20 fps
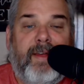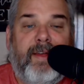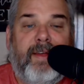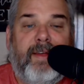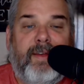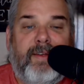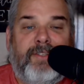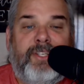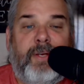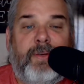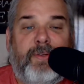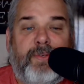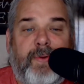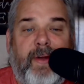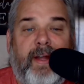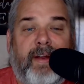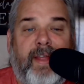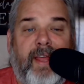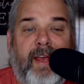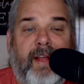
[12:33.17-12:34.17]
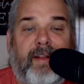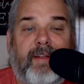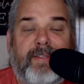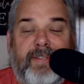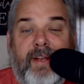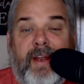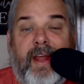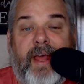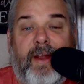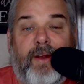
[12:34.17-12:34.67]
she was ready to kill us,
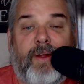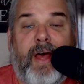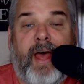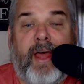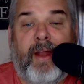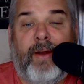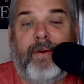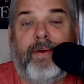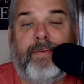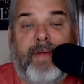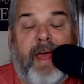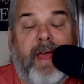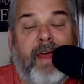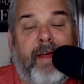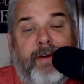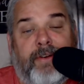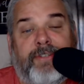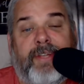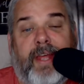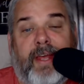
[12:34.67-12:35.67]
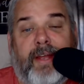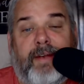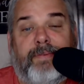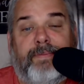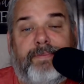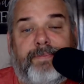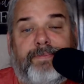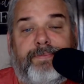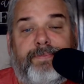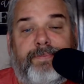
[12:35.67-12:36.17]
and I understand.
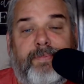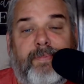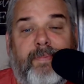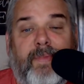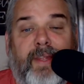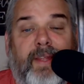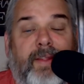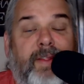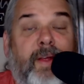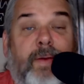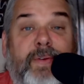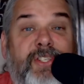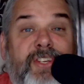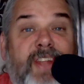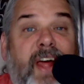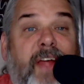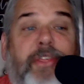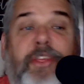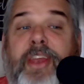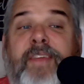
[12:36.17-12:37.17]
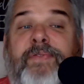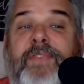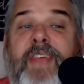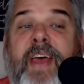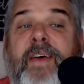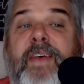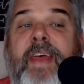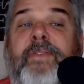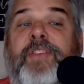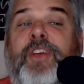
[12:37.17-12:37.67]
There was nothing. If
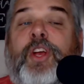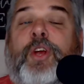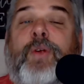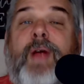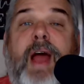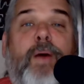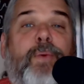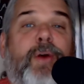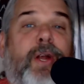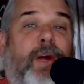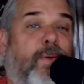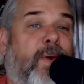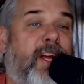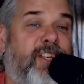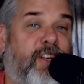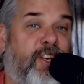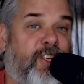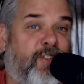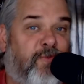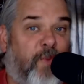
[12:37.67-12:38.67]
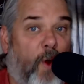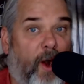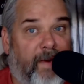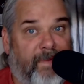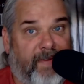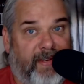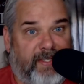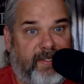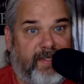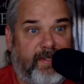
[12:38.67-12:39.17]
the crowd would have run, there's 4 of
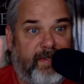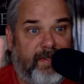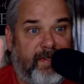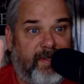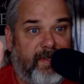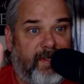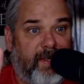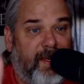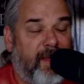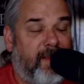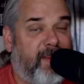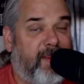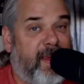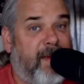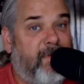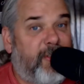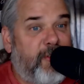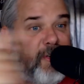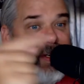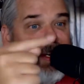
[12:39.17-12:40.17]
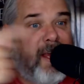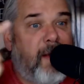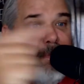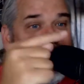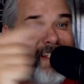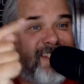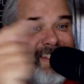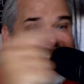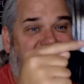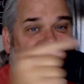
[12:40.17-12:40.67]
us. The infantry
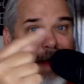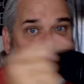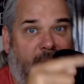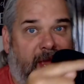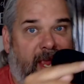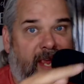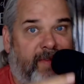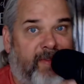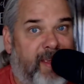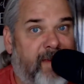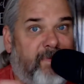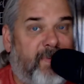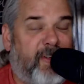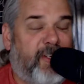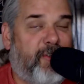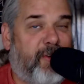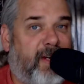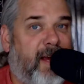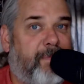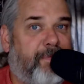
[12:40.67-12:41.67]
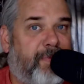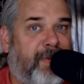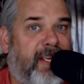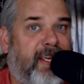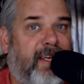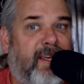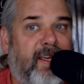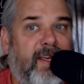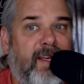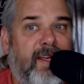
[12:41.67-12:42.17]
company's that way. The infantry
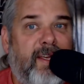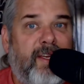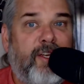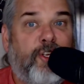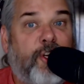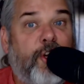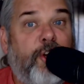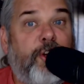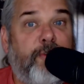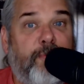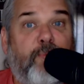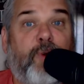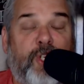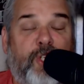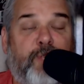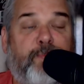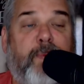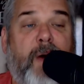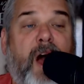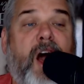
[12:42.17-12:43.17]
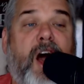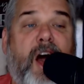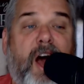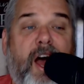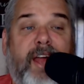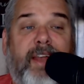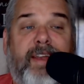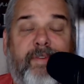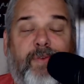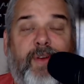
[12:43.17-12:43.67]
company could
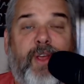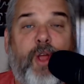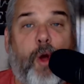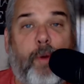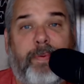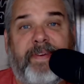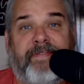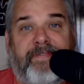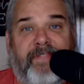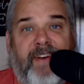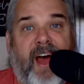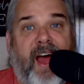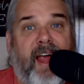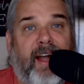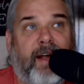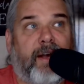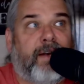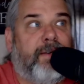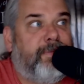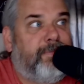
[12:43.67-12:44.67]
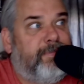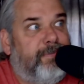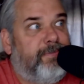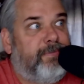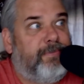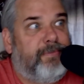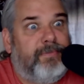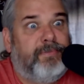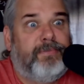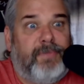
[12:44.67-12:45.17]
respond if we opened fire
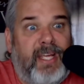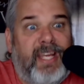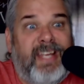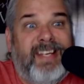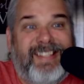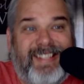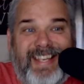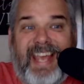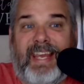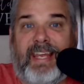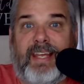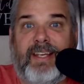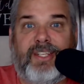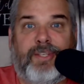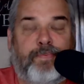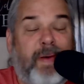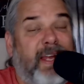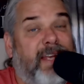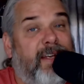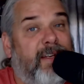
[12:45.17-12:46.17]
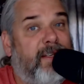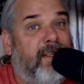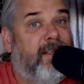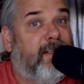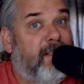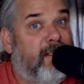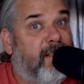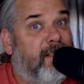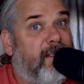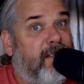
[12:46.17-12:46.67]
in seconds, but
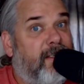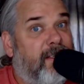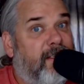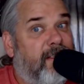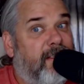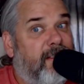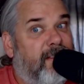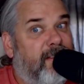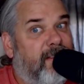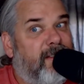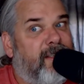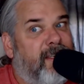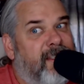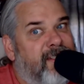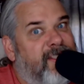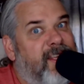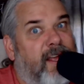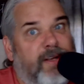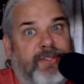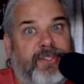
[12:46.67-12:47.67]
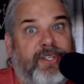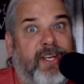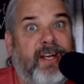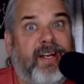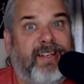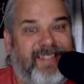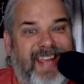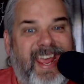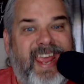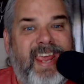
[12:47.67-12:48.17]
it's all it's going to
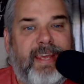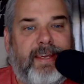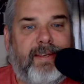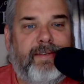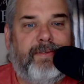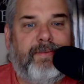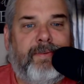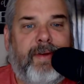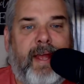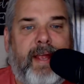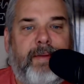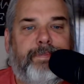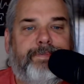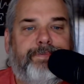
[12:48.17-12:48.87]
take, right?